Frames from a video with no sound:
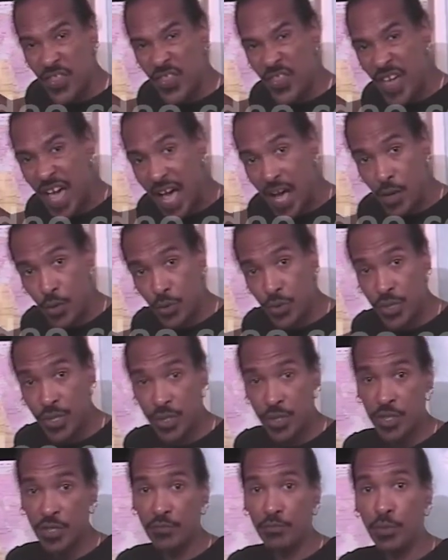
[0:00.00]

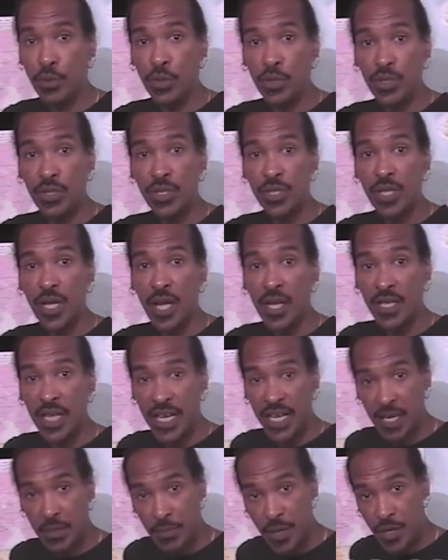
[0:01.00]
thousands of books that
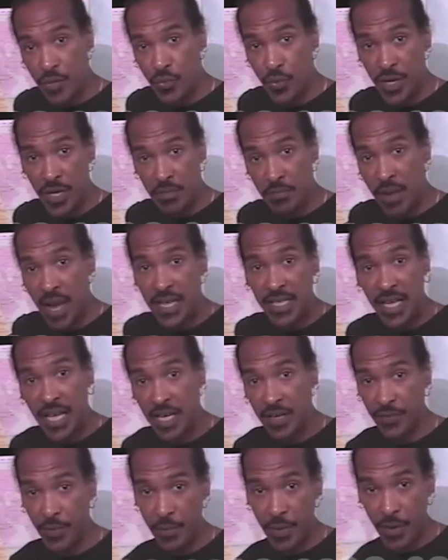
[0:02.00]
had been written by
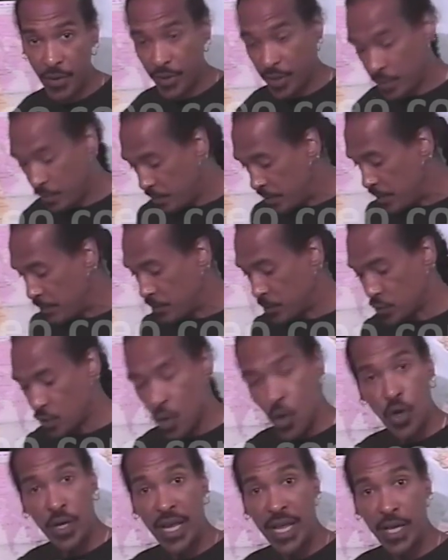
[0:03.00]
Native American peoples
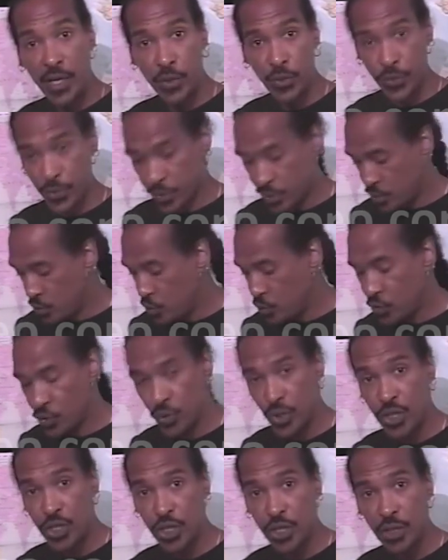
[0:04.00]
on health,
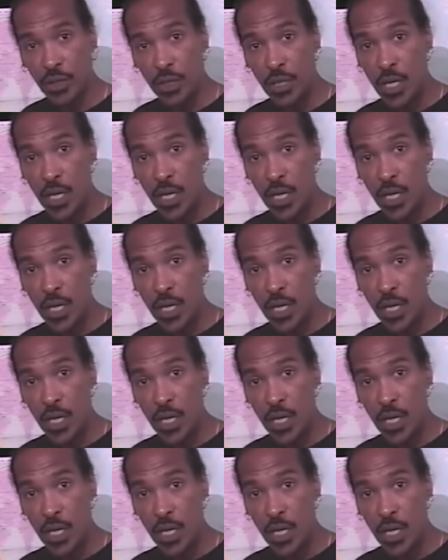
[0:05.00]
nutrition,